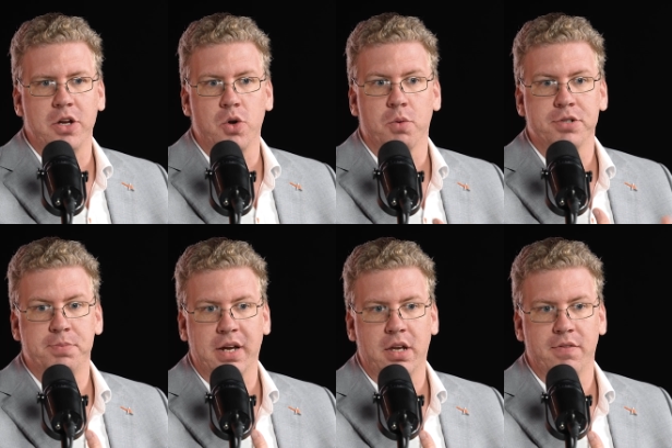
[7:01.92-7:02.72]
your
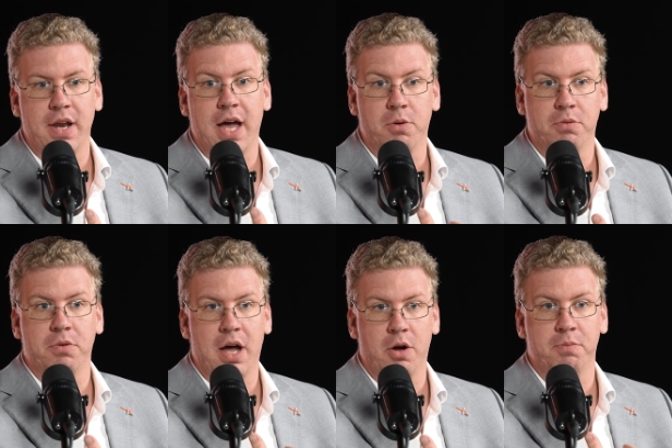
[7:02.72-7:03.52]
perspective on
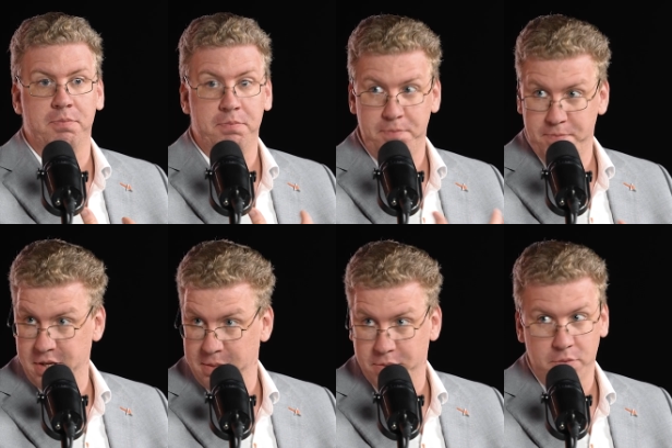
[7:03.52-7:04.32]
how
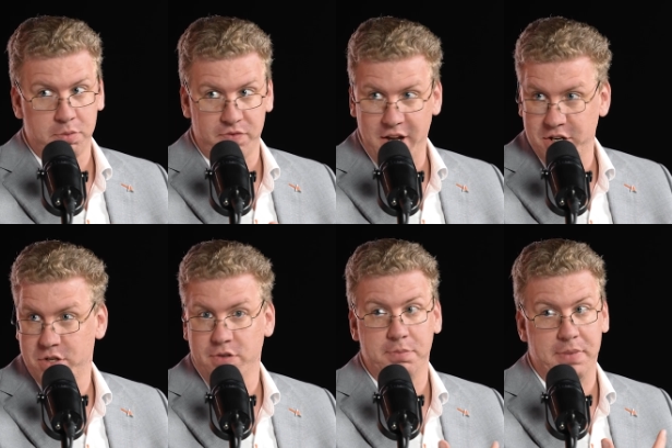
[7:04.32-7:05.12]
people,
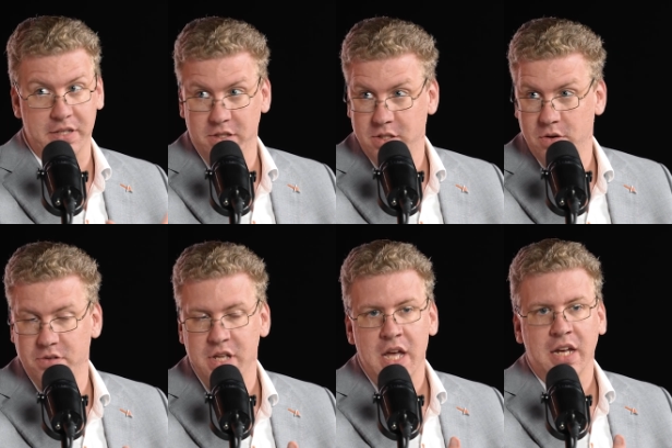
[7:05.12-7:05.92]
professionals, business
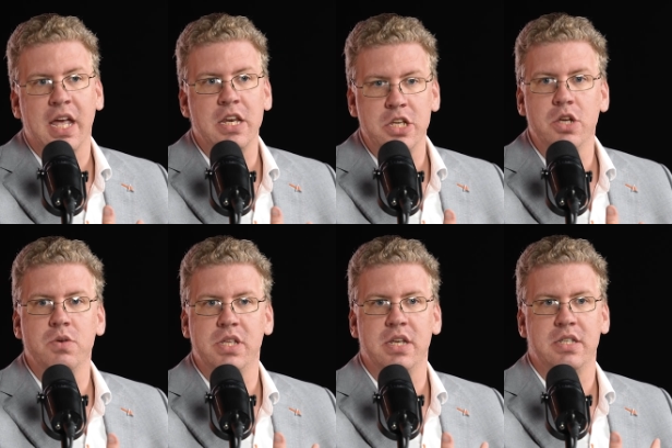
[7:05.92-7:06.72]
owners can
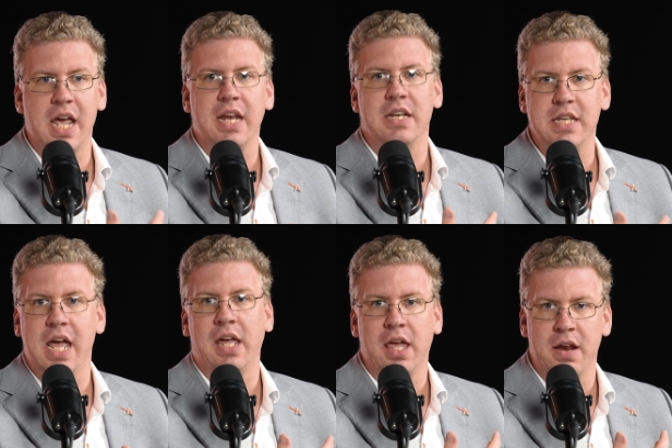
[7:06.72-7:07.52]
use it day to
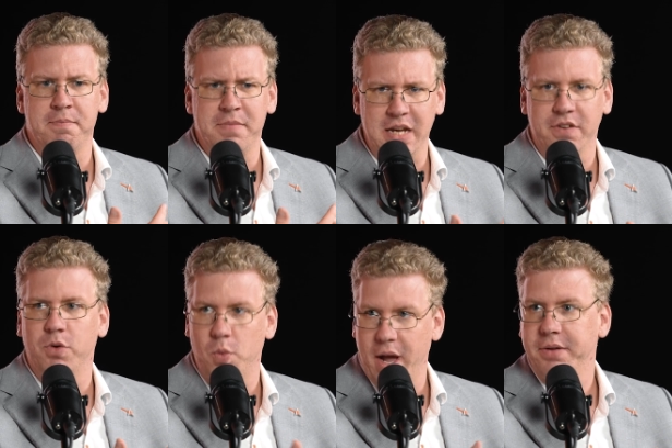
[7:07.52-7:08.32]
day in a
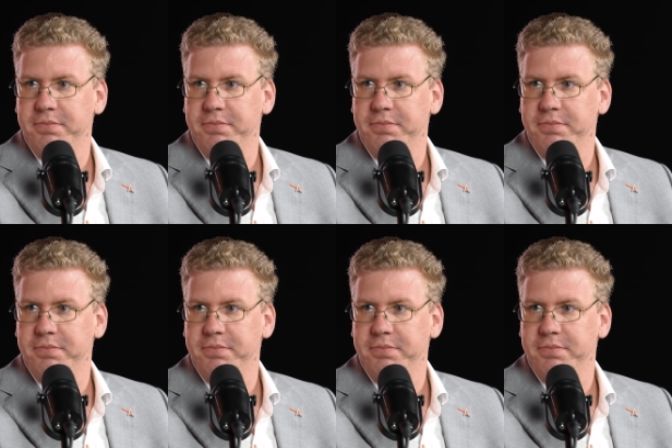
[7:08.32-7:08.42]
meaningful way.